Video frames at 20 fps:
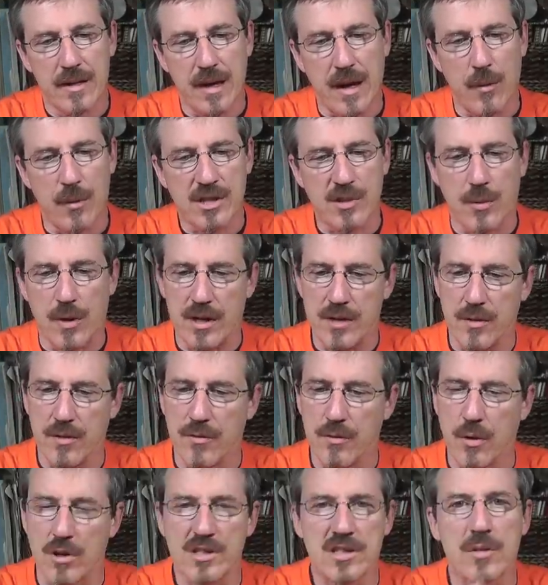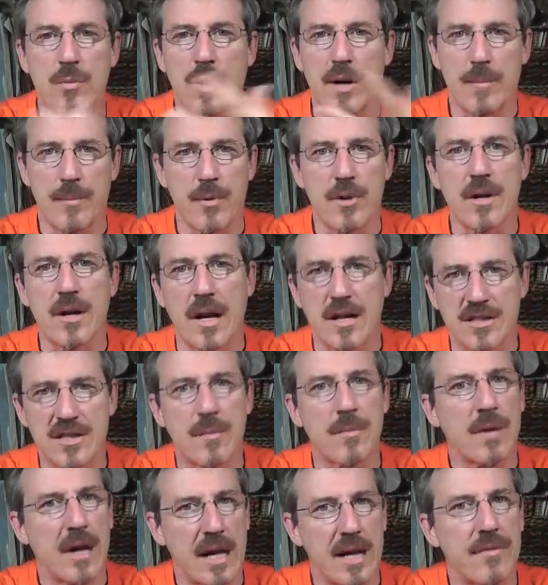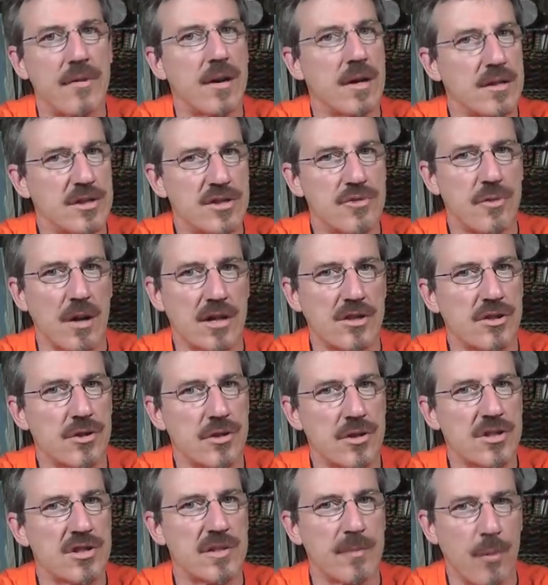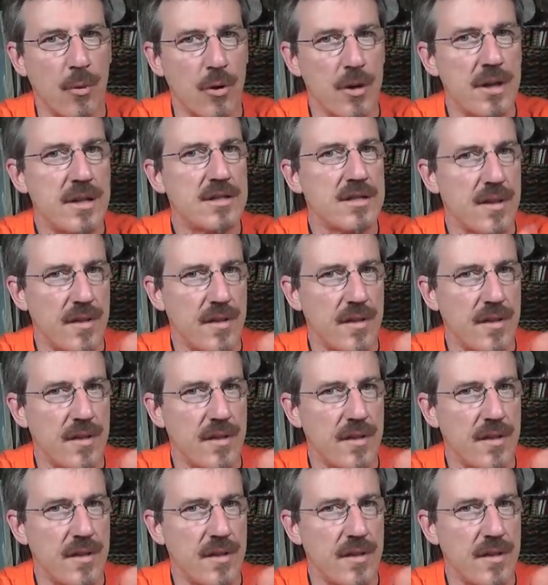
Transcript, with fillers: Now what you want to do, of course, you want to put it on some kind of a structure to support it,